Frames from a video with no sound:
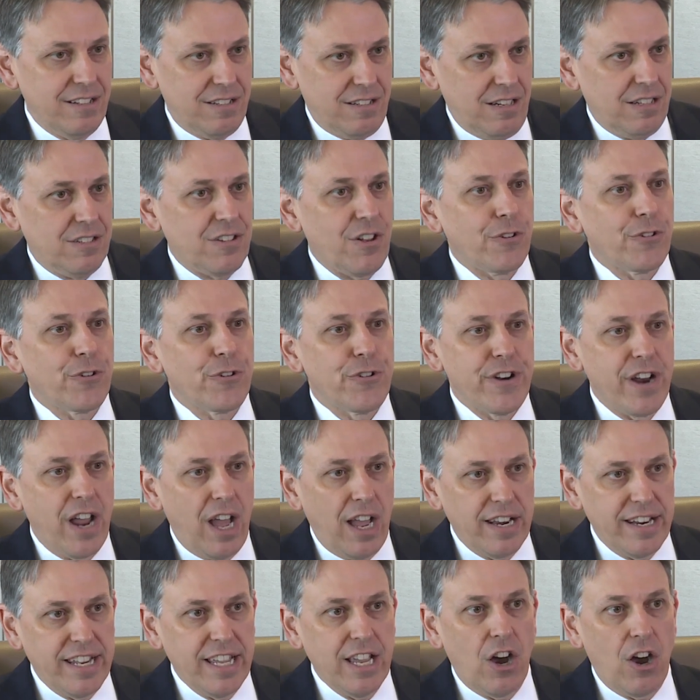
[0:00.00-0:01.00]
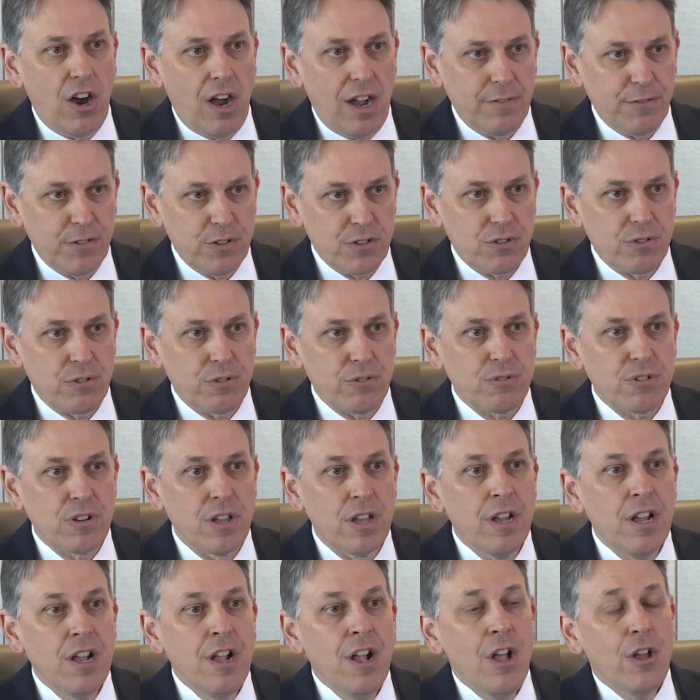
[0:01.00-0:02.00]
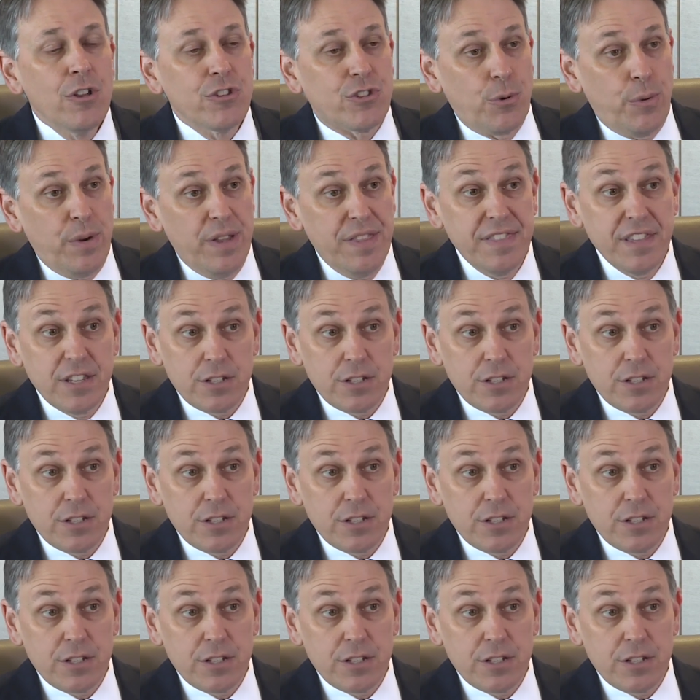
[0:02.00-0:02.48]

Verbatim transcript: to 690 officers. So in